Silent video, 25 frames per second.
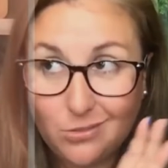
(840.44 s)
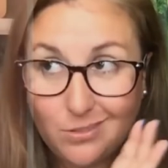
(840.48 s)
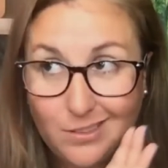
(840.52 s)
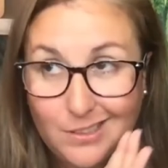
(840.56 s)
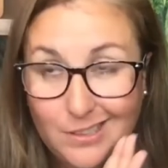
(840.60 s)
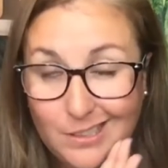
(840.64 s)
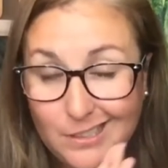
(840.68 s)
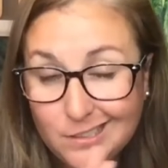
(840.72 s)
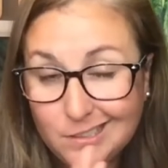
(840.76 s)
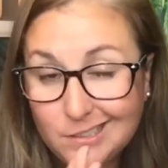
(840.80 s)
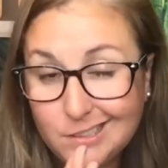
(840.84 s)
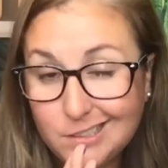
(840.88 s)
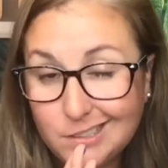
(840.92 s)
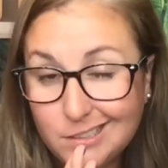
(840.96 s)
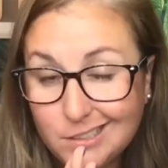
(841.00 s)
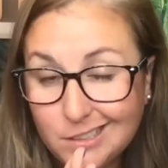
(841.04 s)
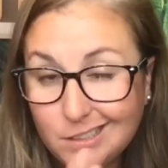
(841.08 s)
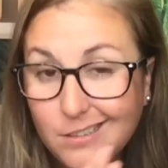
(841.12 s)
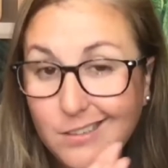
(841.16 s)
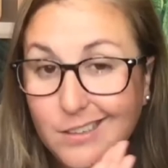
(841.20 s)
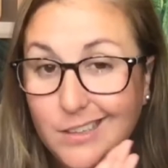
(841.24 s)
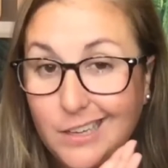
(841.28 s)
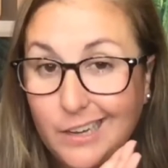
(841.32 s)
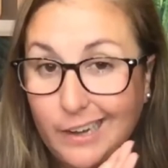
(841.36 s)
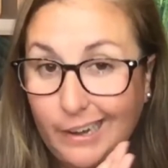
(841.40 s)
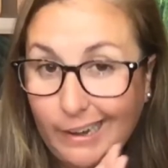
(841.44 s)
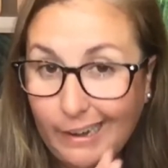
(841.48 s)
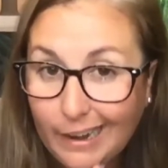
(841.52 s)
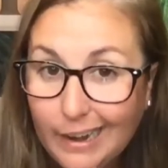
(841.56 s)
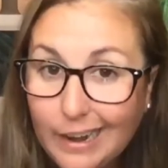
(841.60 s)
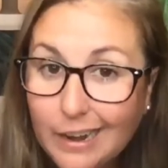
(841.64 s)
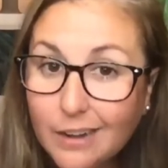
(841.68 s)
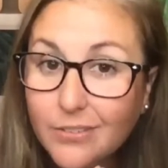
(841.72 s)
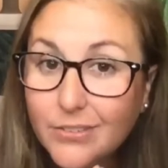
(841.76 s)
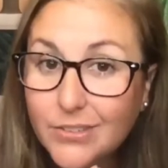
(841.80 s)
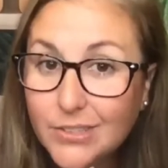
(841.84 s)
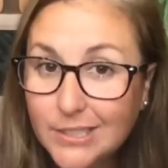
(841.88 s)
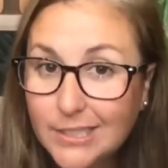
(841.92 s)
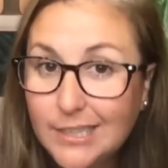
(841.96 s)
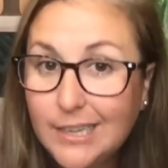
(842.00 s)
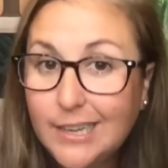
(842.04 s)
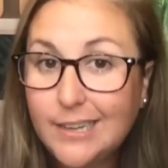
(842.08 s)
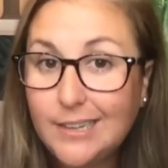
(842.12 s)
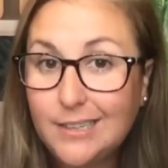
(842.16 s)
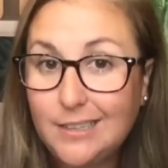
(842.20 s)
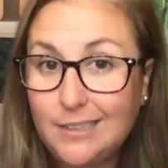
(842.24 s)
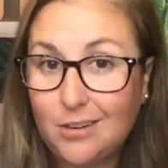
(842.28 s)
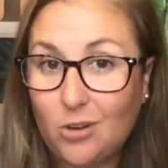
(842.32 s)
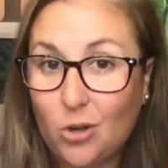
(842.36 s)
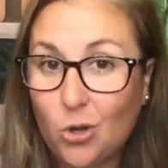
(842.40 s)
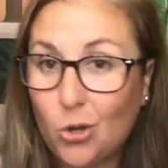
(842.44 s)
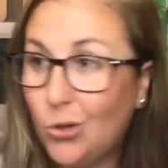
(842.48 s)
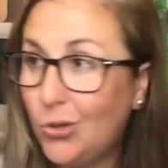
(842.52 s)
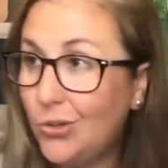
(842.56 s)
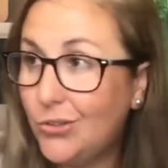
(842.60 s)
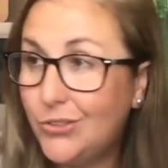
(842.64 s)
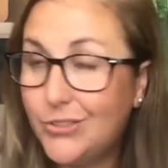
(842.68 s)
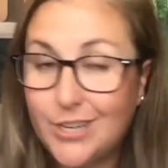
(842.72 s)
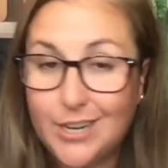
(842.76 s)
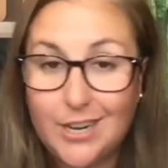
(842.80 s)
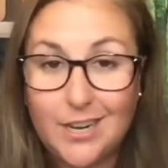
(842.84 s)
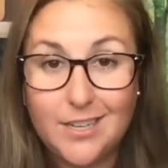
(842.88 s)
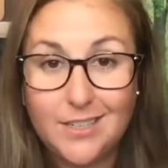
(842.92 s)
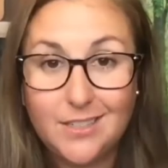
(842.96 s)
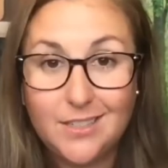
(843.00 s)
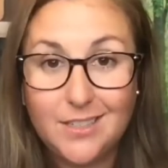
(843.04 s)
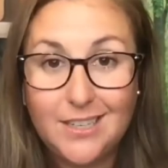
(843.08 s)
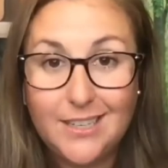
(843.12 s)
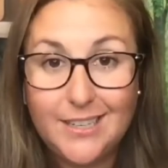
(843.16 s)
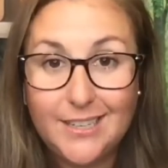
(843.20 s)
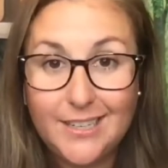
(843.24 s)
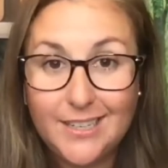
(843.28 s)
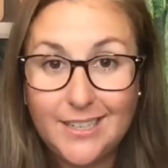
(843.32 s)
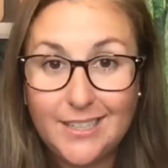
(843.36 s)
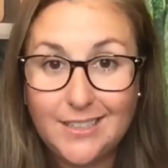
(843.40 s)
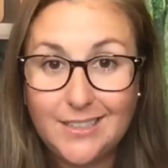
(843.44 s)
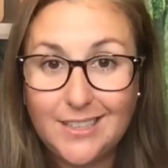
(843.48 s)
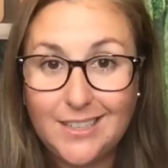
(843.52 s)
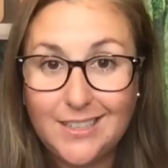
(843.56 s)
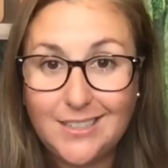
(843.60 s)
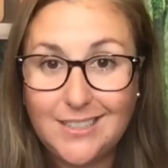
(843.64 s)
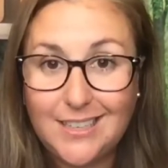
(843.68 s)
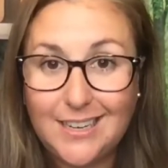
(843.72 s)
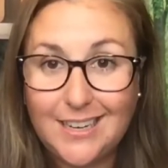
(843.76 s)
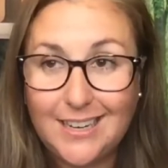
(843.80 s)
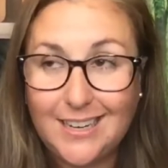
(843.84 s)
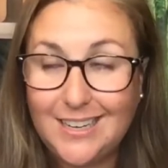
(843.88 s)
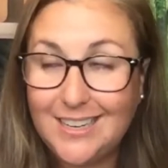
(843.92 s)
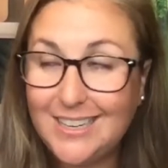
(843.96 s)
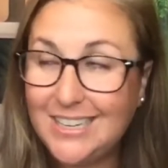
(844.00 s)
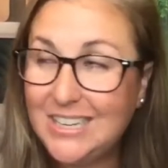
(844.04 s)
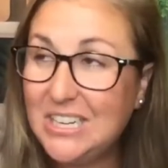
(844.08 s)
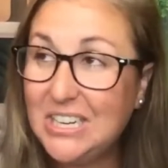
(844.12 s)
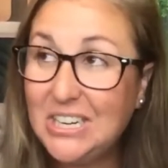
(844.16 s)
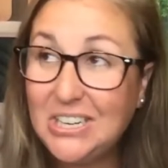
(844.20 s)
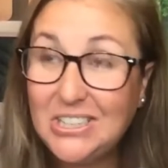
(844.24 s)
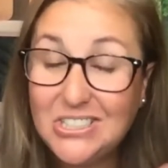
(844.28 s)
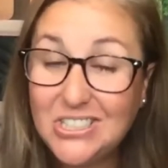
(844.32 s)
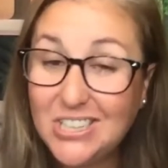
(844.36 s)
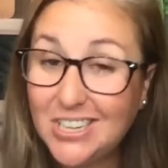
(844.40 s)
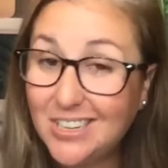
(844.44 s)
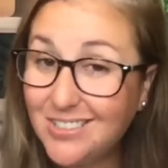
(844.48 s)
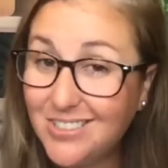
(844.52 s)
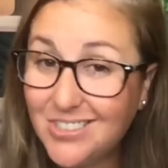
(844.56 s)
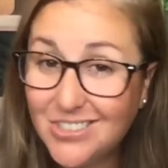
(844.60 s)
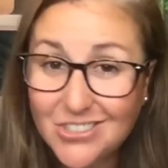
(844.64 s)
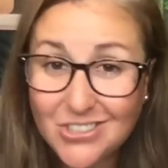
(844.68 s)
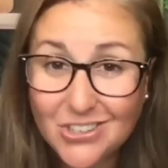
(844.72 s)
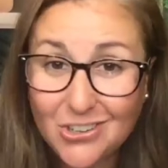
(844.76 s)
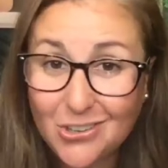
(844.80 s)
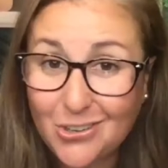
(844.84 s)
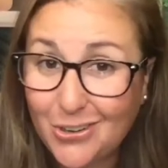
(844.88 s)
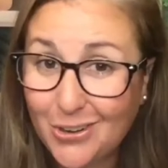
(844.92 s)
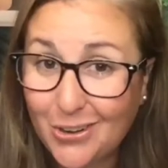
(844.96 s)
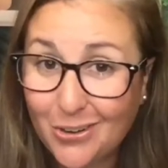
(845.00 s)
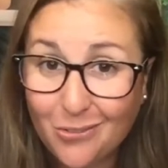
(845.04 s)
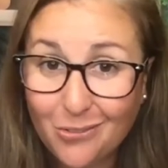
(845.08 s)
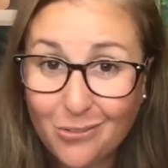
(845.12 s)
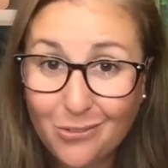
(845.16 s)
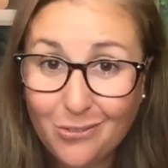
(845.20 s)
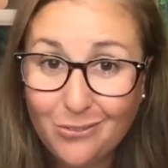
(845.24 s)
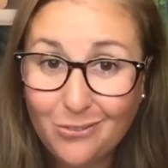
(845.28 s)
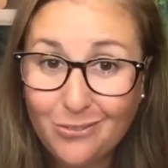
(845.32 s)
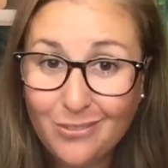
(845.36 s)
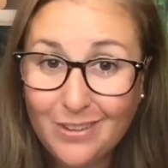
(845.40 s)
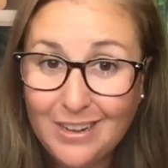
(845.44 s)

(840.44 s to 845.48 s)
you necessarily have to get it all done in that day? Chances are no.